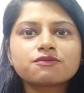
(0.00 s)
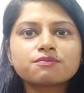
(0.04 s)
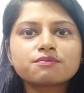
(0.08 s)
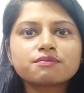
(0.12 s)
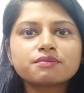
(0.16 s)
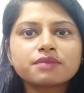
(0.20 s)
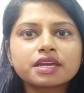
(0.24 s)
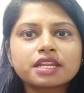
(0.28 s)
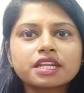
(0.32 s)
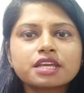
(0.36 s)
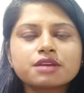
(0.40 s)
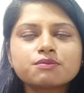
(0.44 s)

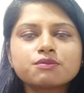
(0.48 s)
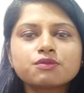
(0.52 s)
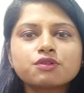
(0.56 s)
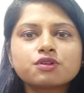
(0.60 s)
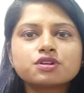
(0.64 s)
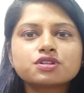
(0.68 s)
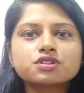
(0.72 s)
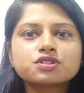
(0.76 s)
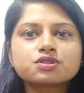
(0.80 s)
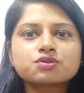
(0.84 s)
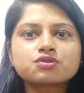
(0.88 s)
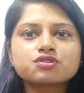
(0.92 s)
of many
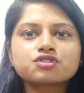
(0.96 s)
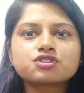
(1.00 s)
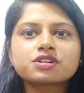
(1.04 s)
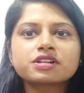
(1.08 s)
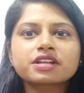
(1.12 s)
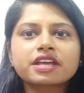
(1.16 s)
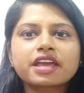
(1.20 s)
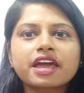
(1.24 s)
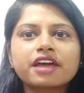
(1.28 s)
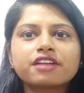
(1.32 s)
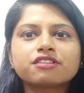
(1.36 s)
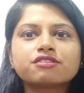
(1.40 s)
more
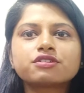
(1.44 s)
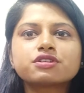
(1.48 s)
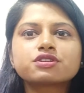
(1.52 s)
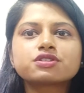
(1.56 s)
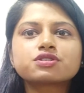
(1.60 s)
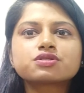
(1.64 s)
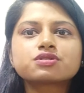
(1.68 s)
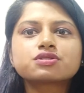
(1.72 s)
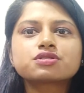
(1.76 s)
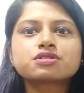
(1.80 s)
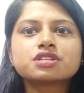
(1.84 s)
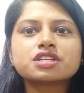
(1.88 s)
social
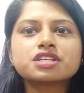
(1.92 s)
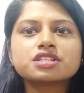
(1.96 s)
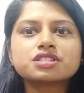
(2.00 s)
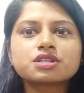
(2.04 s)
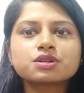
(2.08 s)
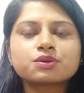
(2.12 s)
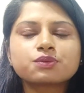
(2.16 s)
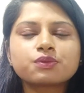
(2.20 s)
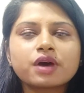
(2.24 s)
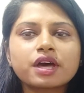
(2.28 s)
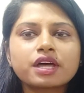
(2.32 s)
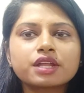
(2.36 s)
gatherings.
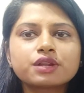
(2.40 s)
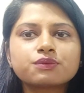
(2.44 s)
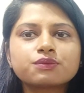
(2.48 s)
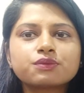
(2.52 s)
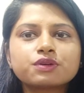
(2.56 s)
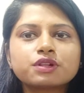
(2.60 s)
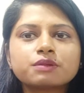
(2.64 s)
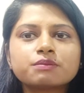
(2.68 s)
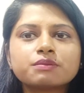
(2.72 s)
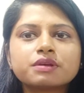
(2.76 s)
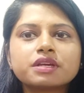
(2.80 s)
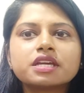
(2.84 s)
Season
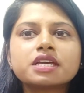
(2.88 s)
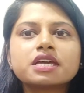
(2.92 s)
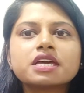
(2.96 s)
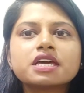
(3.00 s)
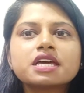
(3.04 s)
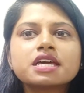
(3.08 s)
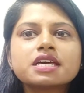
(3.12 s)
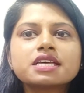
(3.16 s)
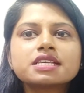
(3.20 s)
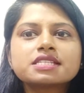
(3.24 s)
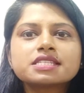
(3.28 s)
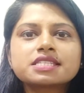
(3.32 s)
1 will
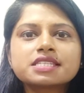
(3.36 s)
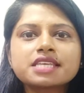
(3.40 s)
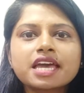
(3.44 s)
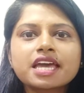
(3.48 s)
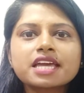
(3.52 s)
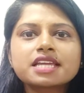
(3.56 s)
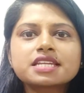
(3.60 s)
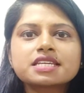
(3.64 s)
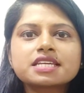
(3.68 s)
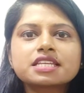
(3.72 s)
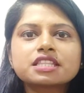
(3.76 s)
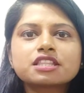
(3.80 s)
be
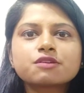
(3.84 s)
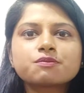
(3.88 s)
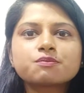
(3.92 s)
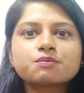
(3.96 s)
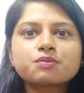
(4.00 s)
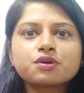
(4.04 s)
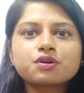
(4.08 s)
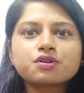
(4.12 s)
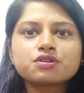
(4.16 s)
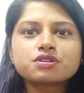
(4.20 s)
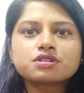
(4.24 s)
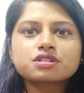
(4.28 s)
set in
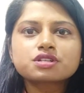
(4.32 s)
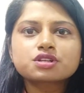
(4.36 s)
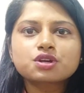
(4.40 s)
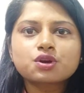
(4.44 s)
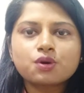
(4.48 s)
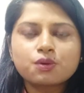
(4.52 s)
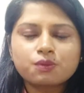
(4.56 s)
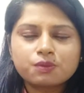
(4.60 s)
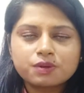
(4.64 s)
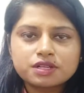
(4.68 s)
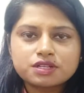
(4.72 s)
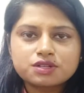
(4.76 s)
the
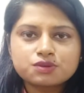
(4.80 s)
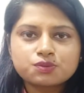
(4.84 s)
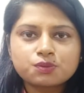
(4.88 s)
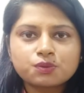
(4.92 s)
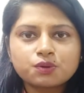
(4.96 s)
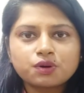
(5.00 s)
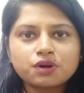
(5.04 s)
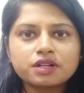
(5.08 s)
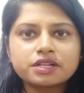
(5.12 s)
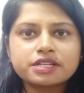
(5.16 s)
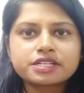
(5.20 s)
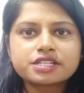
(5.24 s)

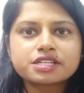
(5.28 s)
post-COVID